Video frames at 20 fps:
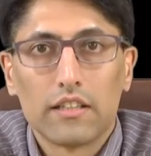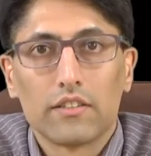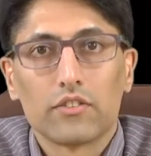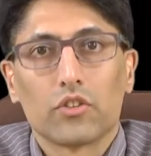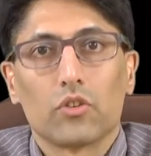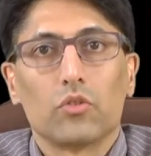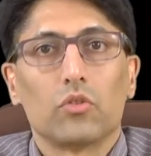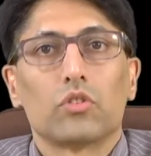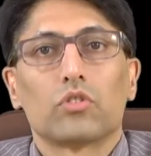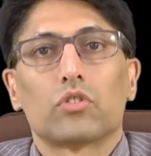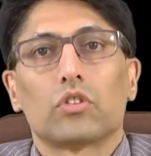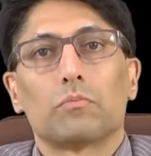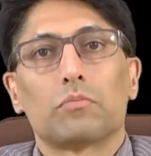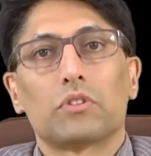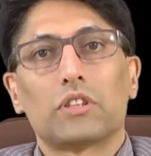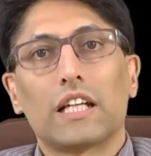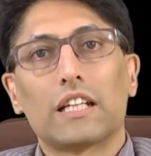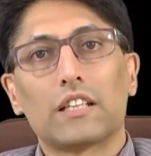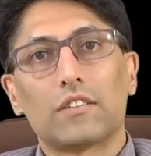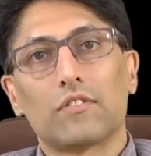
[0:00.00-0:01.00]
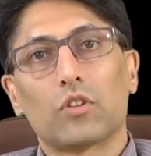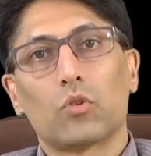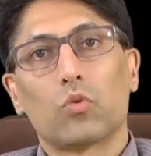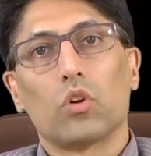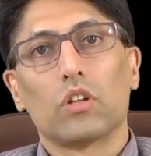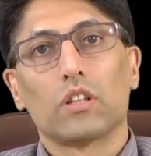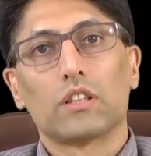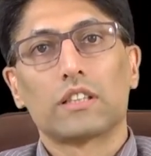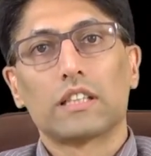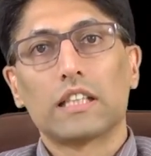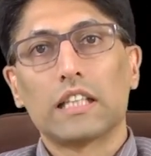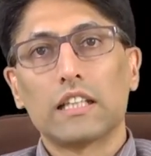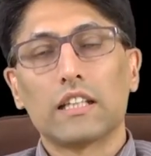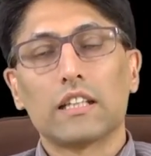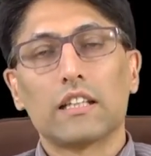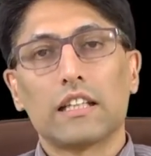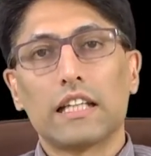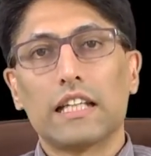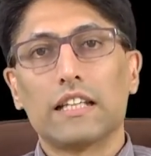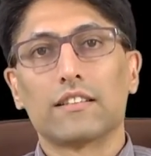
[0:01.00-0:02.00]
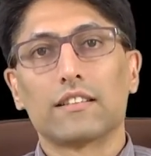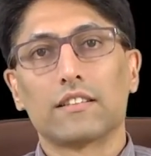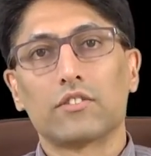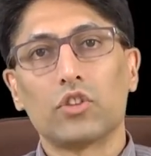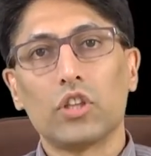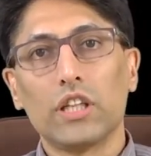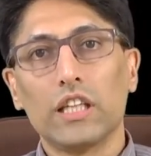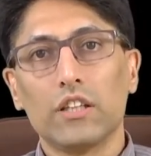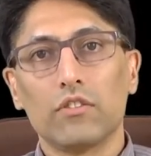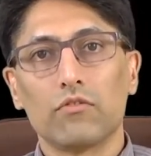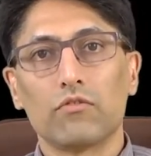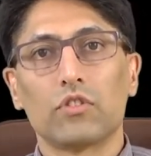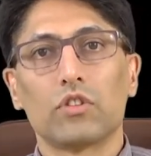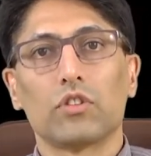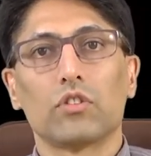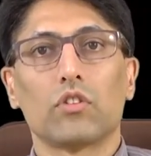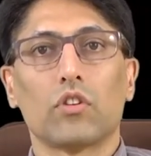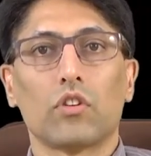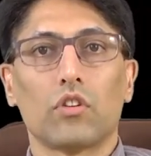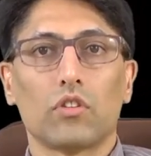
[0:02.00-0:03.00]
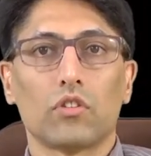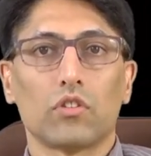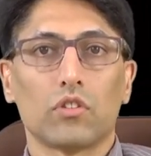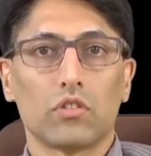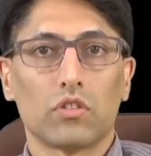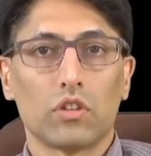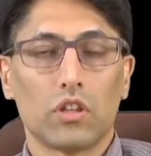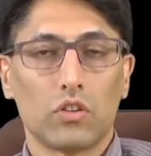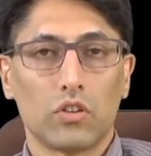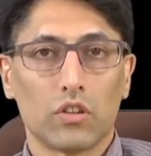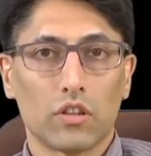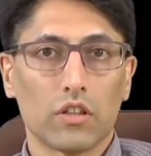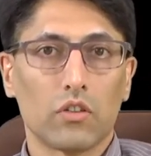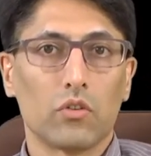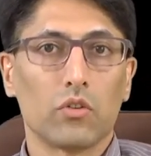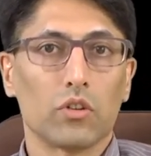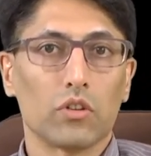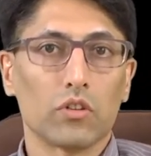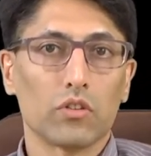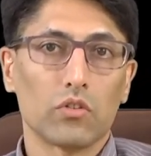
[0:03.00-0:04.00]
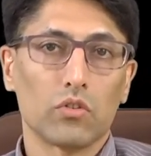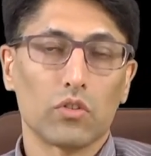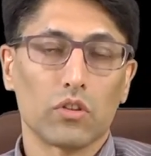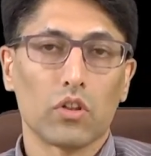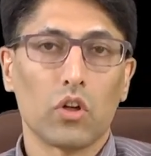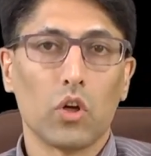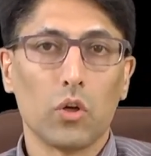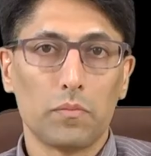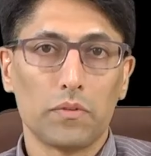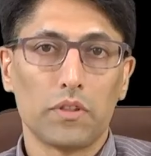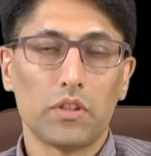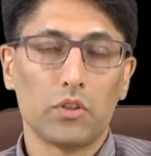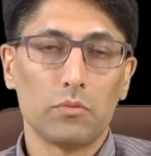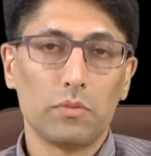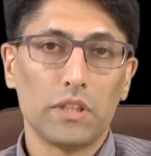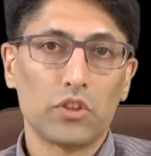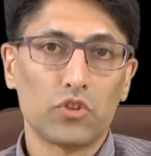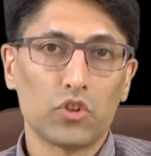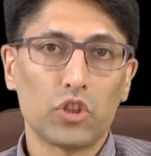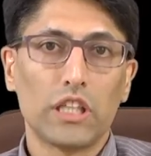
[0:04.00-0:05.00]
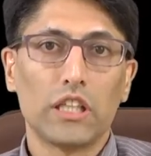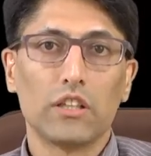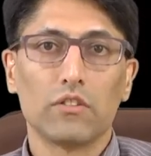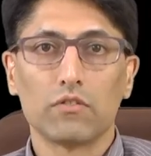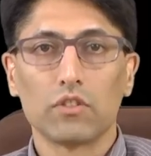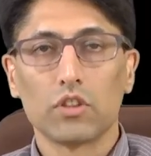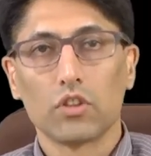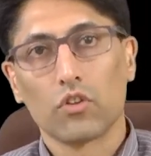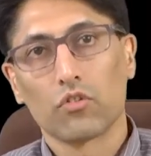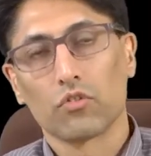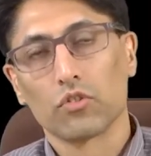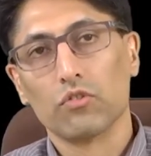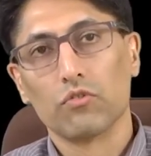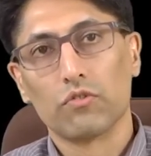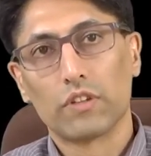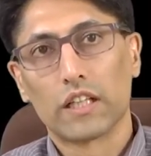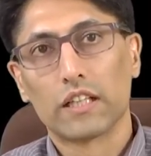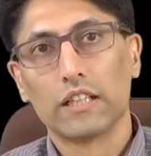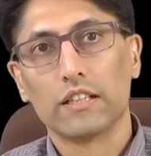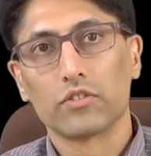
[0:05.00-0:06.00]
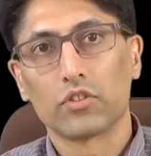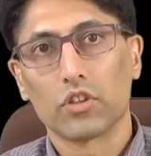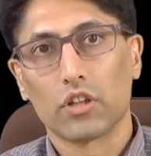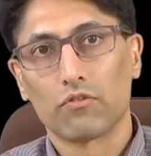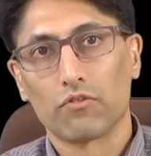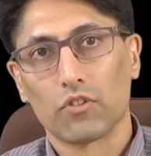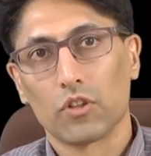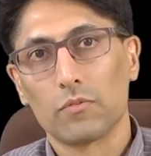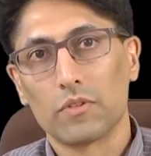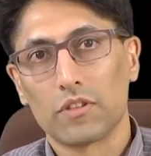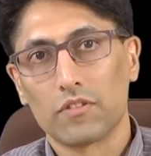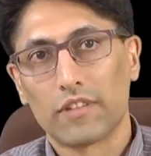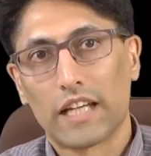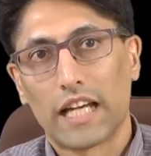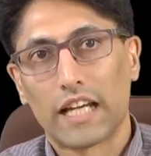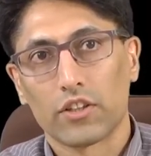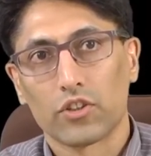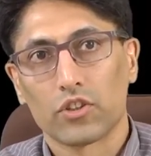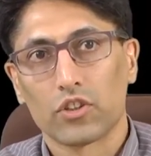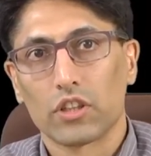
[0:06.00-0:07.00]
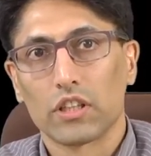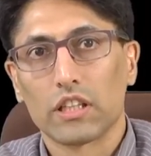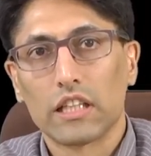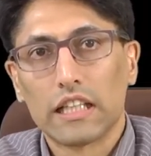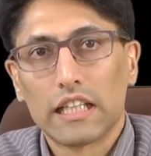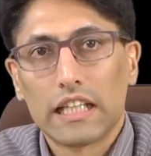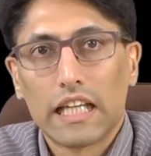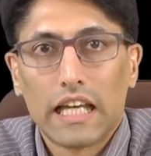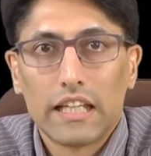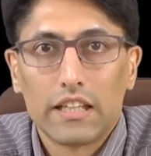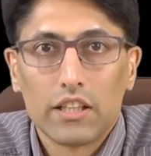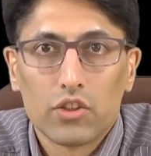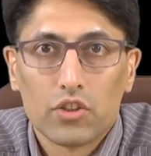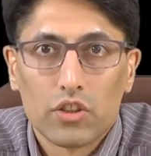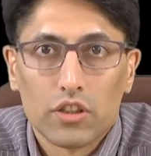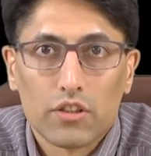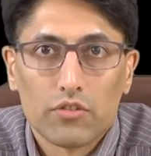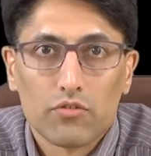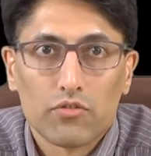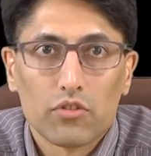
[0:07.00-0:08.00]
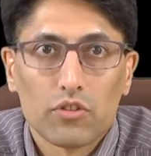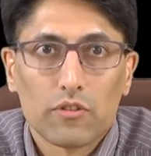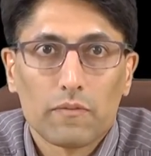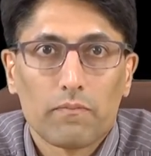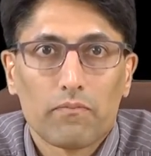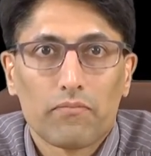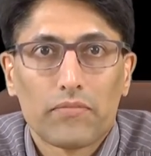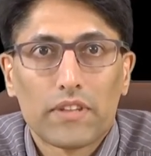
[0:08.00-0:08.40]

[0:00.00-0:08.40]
So, substantive equality is achieved or, or, or hoped to be achieved through various affirmative action initiatives.